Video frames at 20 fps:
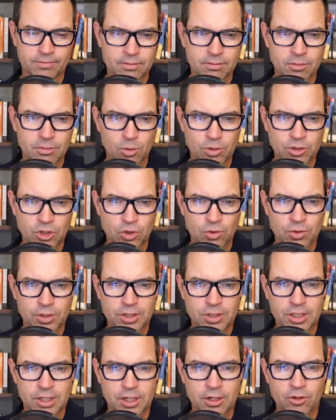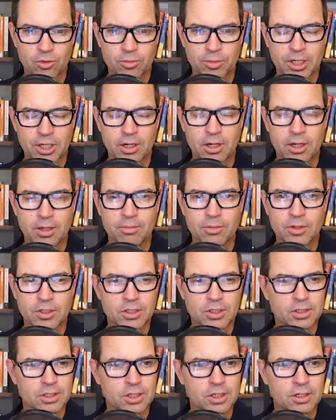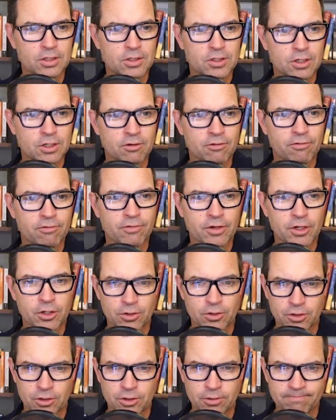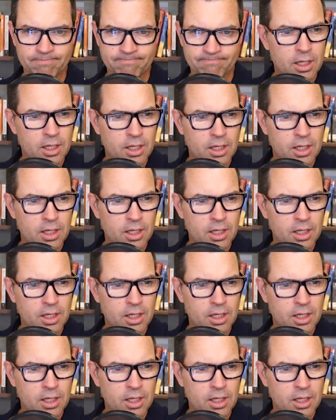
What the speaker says: but when joined together become the seeds of failure.